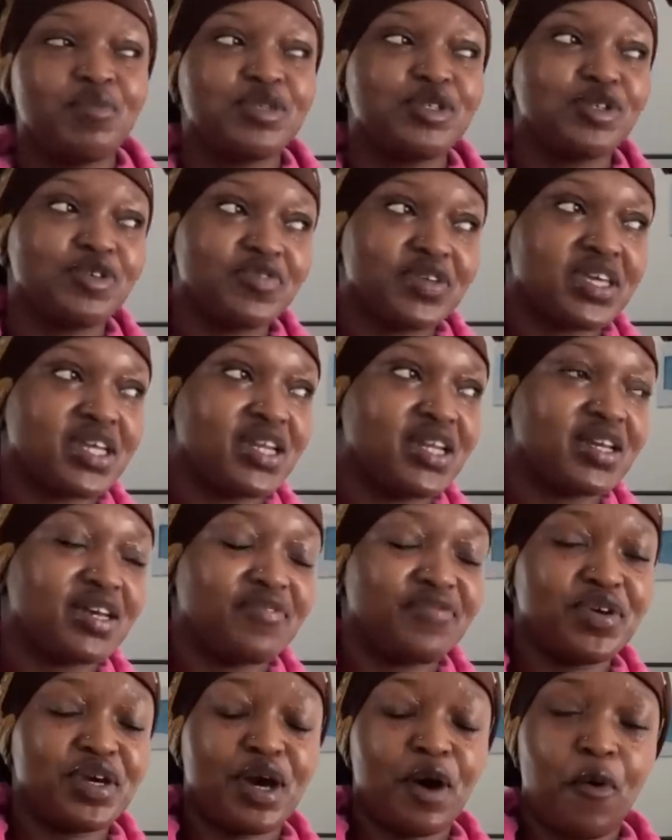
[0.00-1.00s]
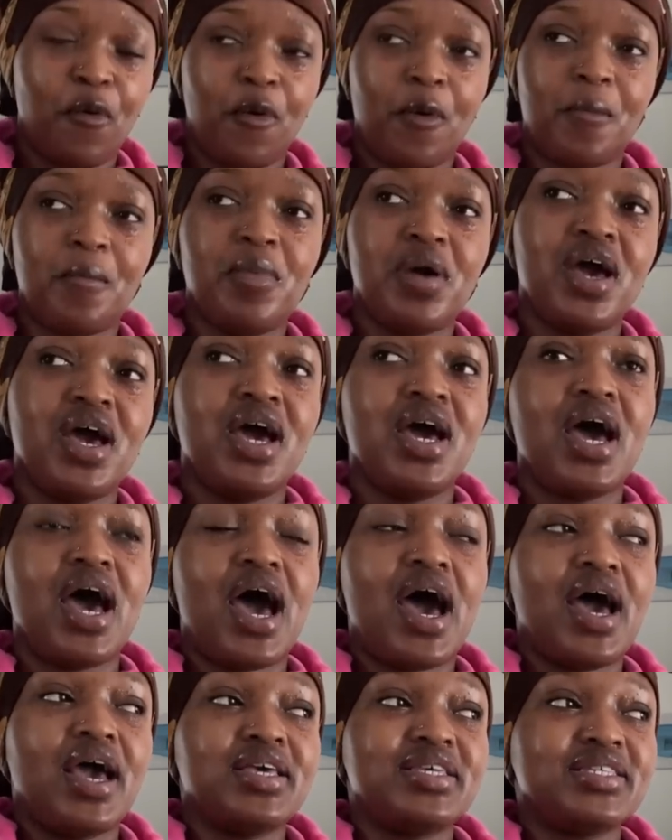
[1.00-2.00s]
So when I came back home,
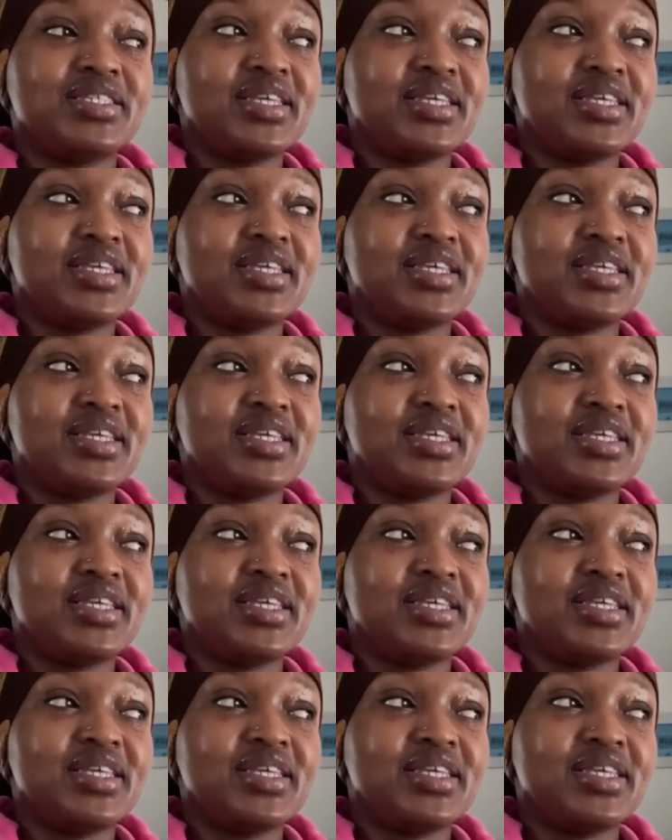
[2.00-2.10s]
I